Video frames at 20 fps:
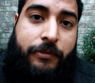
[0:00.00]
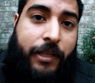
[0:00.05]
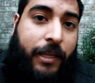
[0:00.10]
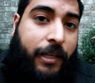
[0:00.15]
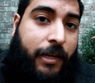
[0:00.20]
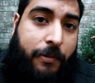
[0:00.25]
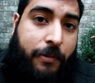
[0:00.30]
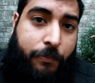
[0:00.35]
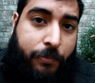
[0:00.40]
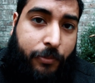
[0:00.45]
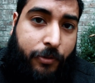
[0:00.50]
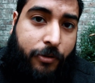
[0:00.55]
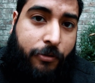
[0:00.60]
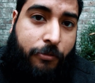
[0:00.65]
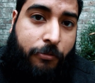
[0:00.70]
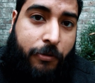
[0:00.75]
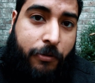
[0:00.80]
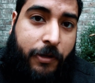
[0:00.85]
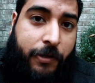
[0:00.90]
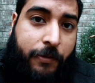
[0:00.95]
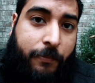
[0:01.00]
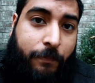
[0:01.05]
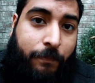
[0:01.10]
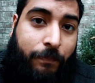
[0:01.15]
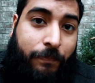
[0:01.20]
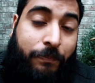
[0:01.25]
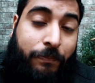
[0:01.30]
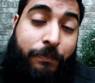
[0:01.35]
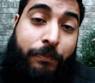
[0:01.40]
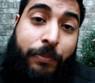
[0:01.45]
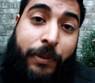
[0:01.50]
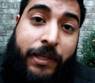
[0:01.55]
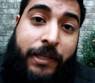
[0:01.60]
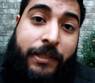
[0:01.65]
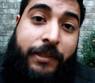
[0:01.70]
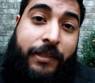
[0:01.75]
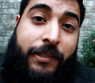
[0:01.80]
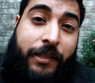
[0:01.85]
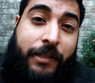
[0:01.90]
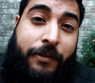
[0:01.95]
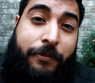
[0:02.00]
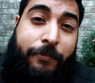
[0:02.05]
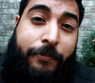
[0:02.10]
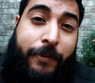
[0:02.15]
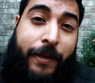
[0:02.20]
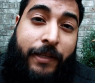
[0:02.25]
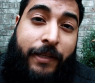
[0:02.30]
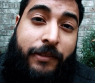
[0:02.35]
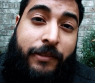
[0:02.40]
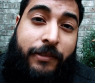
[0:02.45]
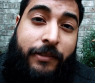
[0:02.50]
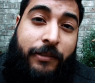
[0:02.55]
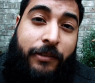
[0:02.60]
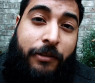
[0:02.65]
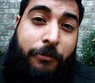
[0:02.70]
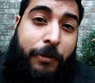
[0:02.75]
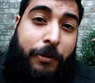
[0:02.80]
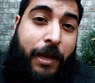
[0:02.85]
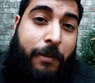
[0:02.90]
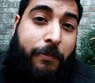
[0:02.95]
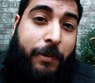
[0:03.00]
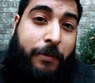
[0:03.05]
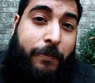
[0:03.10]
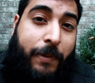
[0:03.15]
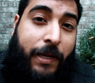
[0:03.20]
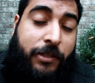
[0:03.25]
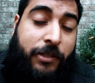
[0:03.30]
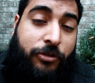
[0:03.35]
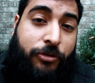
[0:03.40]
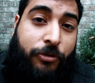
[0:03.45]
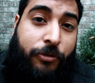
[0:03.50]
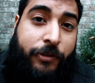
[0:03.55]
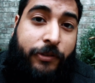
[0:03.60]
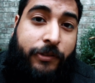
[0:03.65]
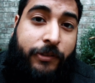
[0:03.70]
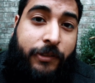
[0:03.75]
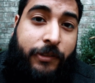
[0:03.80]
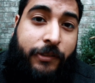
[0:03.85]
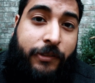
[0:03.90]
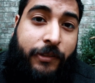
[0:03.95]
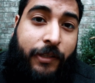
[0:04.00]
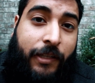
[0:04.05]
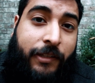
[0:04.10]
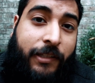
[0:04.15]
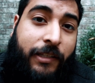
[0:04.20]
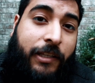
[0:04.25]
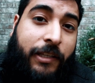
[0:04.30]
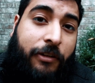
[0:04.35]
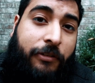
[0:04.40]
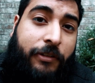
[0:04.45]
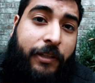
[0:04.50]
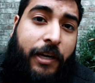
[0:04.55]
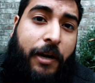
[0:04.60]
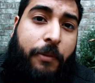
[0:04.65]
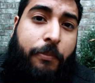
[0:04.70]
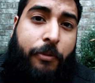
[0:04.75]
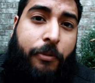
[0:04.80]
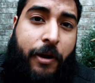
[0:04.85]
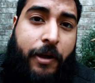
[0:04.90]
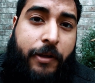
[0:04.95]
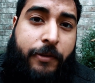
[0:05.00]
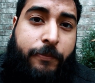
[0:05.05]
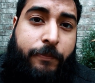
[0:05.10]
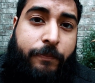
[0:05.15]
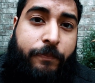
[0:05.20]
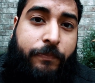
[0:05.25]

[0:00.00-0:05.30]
They didn't book one, but it did affect the way I made my choices and the gear that I brought.